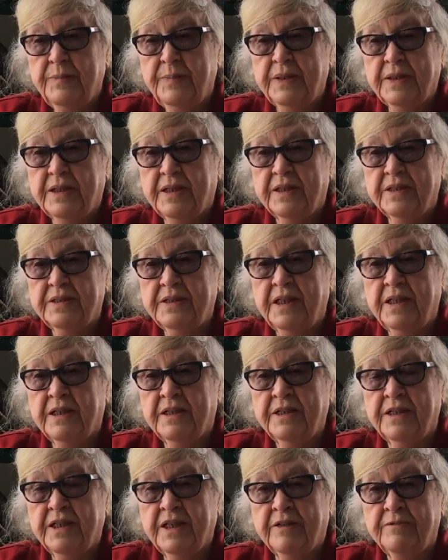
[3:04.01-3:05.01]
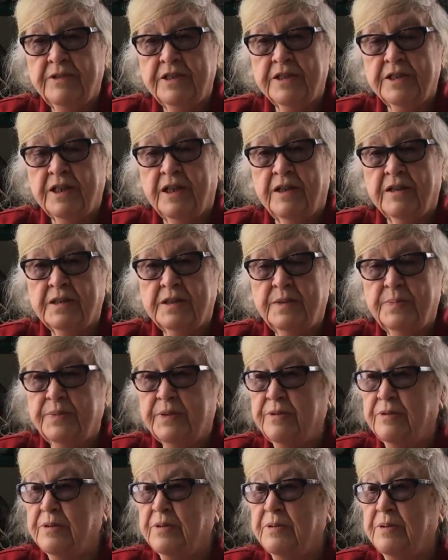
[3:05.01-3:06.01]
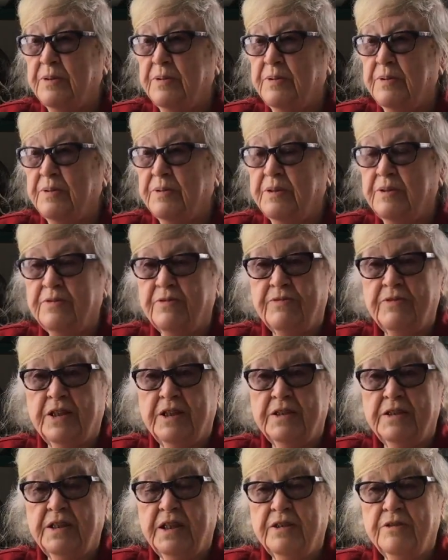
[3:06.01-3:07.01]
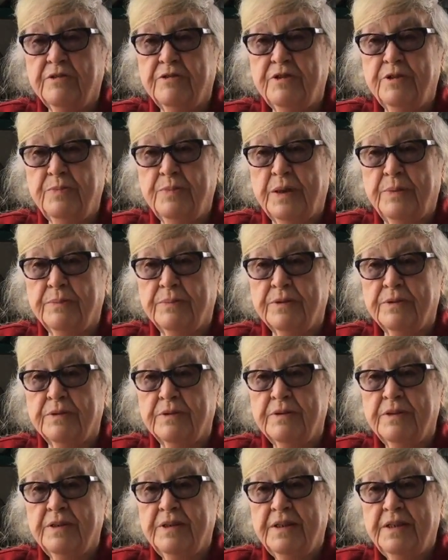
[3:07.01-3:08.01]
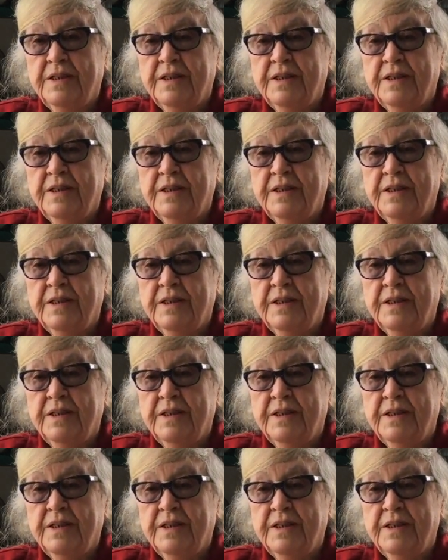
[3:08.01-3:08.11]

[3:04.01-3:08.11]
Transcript: because they always talked about the flood they could remember,